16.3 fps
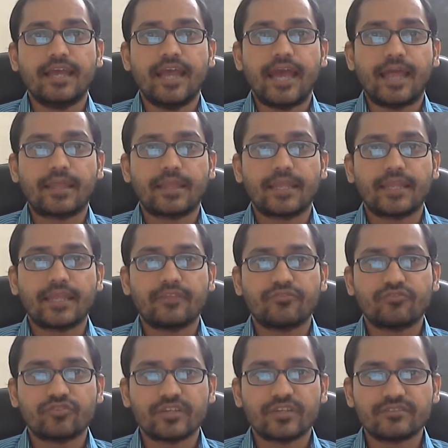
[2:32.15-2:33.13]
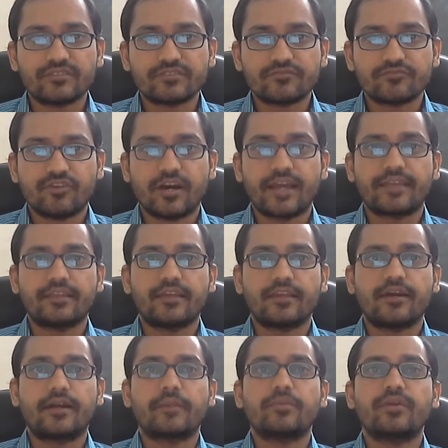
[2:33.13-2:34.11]
and that is the reason why the
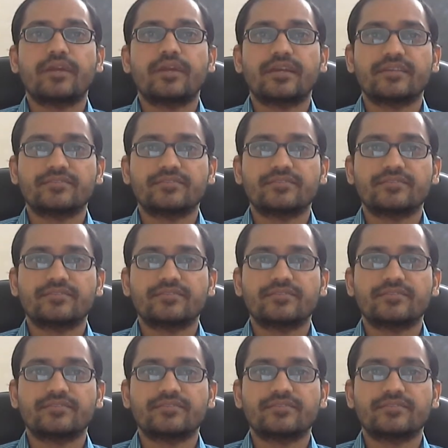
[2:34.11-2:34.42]
RBI